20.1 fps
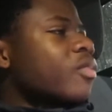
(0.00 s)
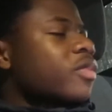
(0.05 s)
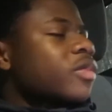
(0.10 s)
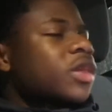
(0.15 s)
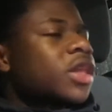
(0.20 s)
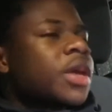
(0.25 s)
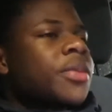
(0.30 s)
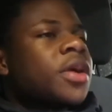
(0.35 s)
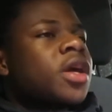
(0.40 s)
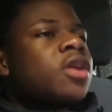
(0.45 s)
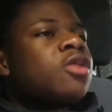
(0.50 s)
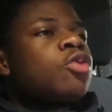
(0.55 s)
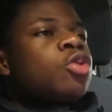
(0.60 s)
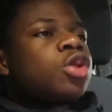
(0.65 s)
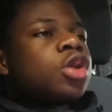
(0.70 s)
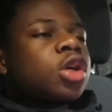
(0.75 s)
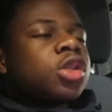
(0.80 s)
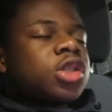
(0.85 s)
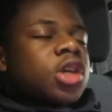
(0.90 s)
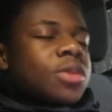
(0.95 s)
I mean, you
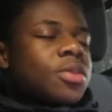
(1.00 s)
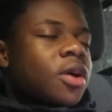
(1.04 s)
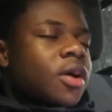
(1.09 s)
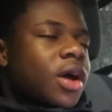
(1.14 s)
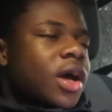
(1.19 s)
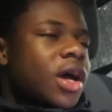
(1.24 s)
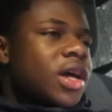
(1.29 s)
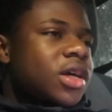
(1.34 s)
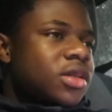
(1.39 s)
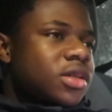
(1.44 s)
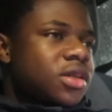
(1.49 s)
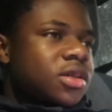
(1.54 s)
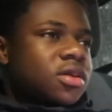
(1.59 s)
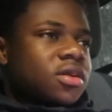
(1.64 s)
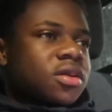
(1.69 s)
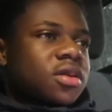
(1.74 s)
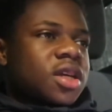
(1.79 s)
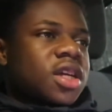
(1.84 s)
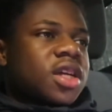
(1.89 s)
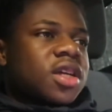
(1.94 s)
start talking about S6,
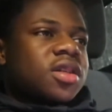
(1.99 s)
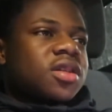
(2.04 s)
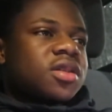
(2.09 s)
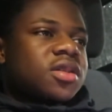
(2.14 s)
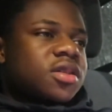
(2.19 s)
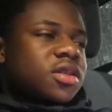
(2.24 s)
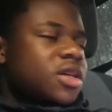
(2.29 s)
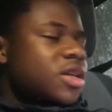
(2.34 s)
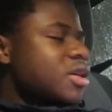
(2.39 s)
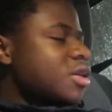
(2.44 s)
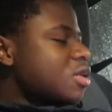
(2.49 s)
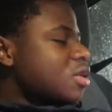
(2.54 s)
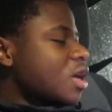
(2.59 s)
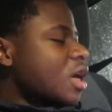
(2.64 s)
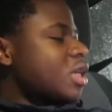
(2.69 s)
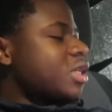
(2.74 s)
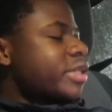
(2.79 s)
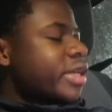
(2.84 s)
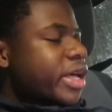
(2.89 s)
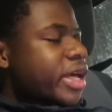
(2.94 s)

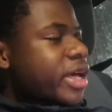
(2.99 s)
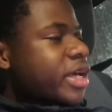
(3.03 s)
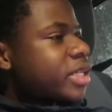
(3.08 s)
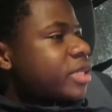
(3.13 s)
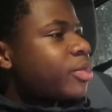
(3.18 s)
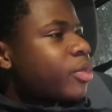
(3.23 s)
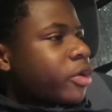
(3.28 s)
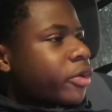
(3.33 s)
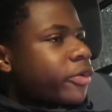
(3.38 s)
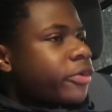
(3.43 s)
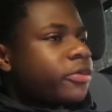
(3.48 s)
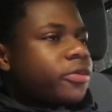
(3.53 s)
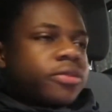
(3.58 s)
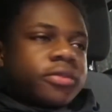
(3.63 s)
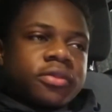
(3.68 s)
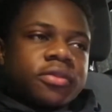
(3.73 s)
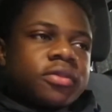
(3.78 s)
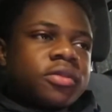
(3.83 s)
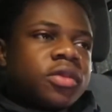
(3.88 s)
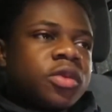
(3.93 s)
S8s, bro.
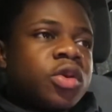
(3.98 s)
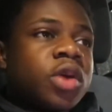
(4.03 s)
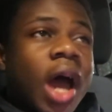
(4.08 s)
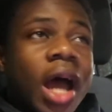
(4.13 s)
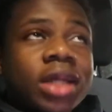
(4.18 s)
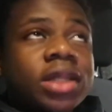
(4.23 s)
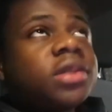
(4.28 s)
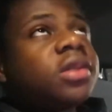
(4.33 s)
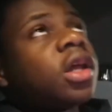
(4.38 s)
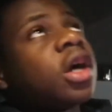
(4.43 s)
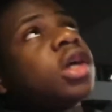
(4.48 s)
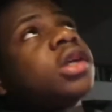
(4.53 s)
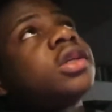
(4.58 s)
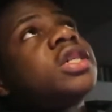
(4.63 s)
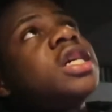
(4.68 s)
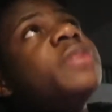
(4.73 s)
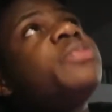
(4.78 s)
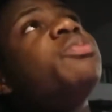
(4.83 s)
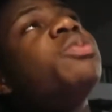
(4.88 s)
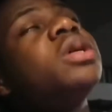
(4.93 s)
The
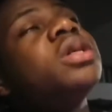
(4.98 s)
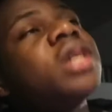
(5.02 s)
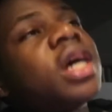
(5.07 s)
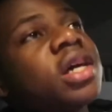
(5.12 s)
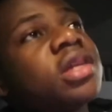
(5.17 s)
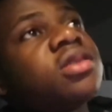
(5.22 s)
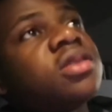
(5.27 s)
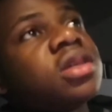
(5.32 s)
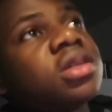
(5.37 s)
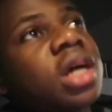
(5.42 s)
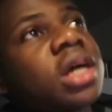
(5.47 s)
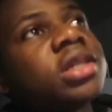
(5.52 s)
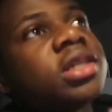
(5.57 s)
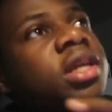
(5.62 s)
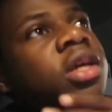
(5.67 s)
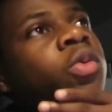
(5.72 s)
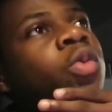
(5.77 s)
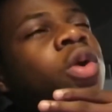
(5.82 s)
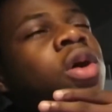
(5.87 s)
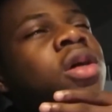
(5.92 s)
cheapest S6 I
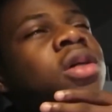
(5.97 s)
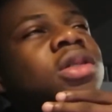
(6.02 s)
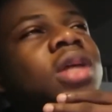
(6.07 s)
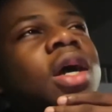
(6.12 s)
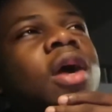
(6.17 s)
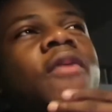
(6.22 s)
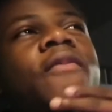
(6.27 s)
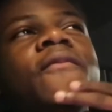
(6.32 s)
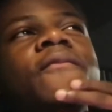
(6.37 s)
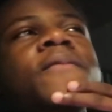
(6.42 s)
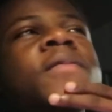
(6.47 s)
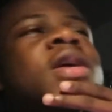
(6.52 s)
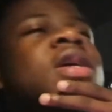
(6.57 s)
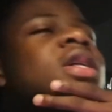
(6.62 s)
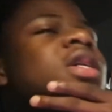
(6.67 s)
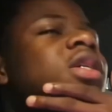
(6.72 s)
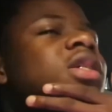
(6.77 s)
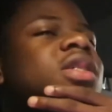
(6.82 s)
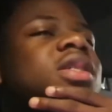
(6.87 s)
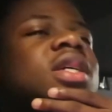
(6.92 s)
seen was like a
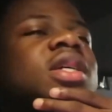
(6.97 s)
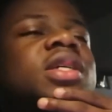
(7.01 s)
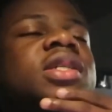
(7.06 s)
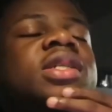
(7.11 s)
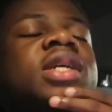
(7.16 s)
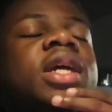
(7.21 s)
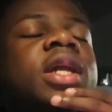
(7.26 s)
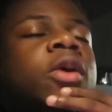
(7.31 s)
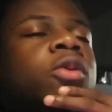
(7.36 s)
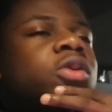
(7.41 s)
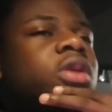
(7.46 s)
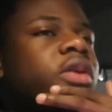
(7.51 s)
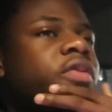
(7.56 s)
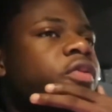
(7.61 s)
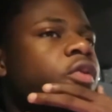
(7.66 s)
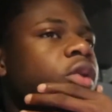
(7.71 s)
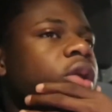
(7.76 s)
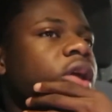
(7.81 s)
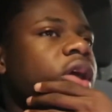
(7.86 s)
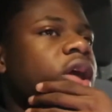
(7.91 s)
16. It was like
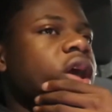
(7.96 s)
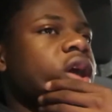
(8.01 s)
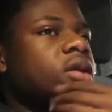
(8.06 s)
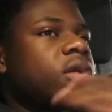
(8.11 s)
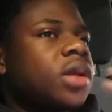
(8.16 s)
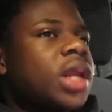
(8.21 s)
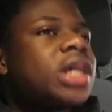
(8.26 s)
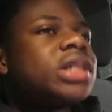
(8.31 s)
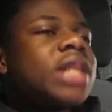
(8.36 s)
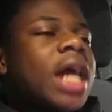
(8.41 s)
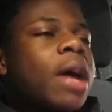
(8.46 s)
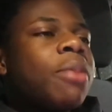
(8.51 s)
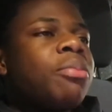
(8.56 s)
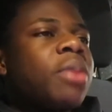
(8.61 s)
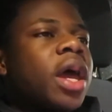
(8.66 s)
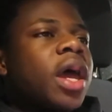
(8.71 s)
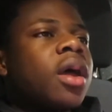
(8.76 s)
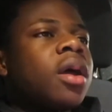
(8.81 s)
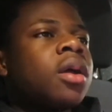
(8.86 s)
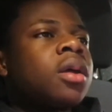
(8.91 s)
40K. That's not
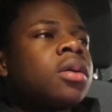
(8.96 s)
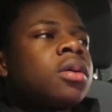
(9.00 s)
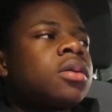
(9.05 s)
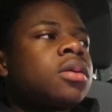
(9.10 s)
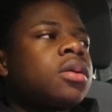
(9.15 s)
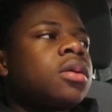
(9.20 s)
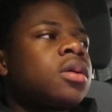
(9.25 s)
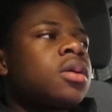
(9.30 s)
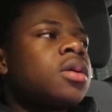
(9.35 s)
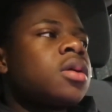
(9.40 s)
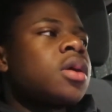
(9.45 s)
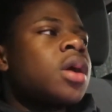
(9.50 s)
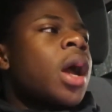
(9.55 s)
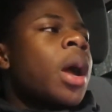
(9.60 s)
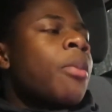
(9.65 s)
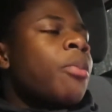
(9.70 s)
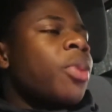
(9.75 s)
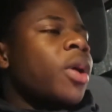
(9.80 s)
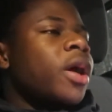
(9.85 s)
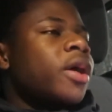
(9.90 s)
bad.
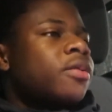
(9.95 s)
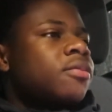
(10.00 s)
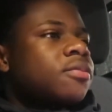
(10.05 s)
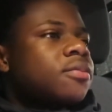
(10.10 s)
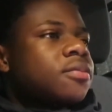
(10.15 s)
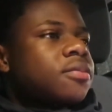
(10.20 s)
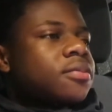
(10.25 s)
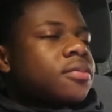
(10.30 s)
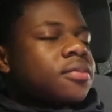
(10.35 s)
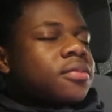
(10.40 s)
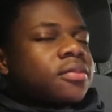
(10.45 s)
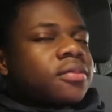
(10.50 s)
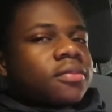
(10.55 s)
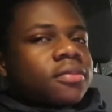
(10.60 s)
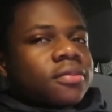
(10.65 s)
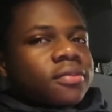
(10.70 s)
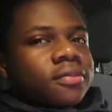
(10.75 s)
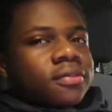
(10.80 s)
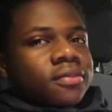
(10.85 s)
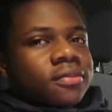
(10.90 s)
But
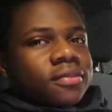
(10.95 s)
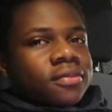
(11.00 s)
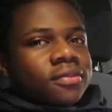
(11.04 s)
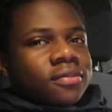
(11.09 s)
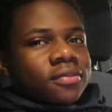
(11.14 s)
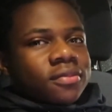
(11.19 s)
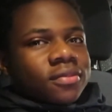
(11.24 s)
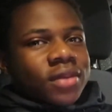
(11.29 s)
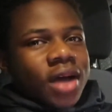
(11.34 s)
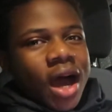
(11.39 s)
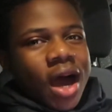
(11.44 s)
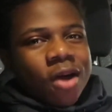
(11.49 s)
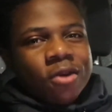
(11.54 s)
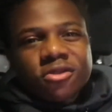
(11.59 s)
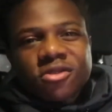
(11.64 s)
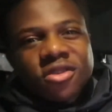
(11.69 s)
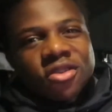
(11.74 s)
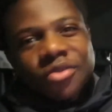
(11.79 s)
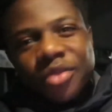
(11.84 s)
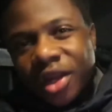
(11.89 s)
I
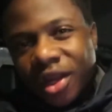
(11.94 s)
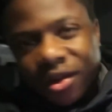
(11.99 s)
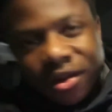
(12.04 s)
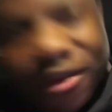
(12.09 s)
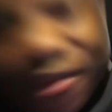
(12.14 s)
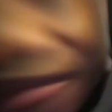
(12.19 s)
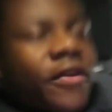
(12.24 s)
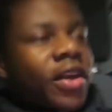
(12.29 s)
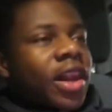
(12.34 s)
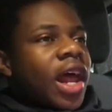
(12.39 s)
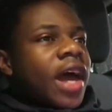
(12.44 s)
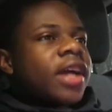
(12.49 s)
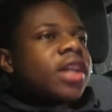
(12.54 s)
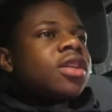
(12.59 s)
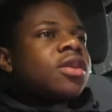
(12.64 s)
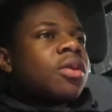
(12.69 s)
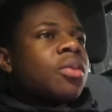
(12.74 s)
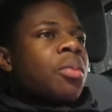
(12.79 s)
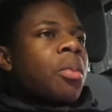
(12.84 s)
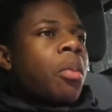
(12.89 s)
don't know, man. I like
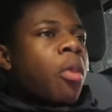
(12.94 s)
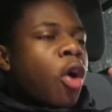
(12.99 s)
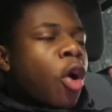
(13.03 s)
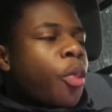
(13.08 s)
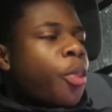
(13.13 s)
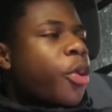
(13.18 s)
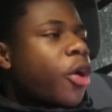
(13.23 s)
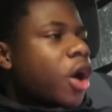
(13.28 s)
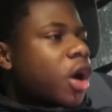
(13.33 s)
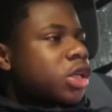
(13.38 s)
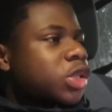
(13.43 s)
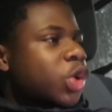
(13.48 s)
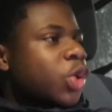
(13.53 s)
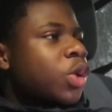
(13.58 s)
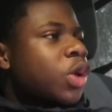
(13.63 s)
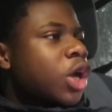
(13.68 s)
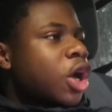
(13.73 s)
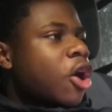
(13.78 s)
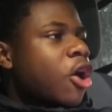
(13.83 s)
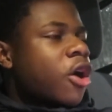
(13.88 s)
Mopar is the
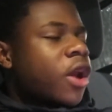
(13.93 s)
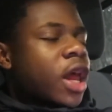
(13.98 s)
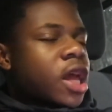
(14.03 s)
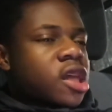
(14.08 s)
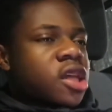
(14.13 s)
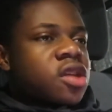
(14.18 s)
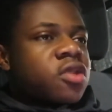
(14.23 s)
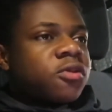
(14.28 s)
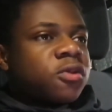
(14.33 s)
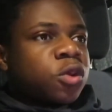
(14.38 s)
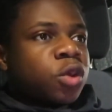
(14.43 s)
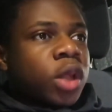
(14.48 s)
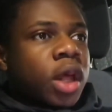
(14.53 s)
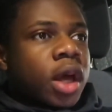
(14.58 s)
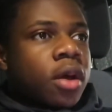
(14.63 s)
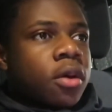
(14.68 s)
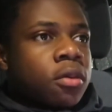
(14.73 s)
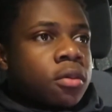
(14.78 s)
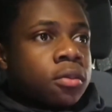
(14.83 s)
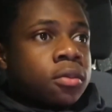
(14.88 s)
only car that gives you
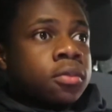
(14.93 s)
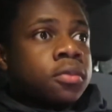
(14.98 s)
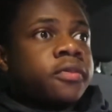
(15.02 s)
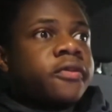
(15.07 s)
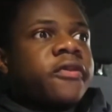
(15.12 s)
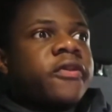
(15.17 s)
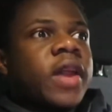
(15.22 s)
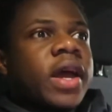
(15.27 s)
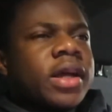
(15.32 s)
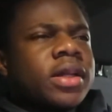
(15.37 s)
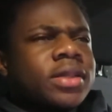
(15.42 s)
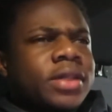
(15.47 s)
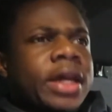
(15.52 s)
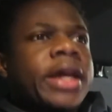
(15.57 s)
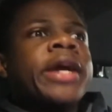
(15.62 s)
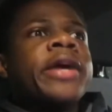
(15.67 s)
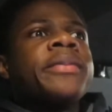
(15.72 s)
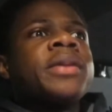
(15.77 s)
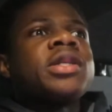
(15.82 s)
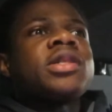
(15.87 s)
that oomph. Like,
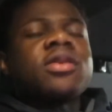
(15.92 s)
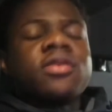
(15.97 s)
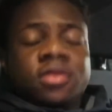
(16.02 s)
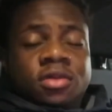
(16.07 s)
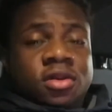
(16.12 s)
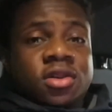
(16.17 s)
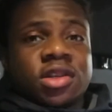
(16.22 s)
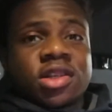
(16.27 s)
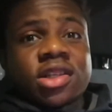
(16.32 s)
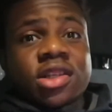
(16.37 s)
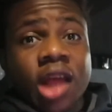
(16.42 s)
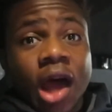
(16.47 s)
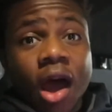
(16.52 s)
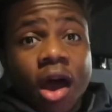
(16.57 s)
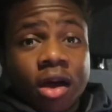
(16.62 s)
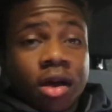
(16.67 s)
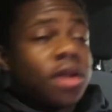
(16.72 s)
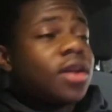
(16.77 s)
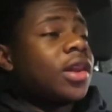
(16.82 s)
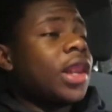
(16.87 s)
damn, this stock.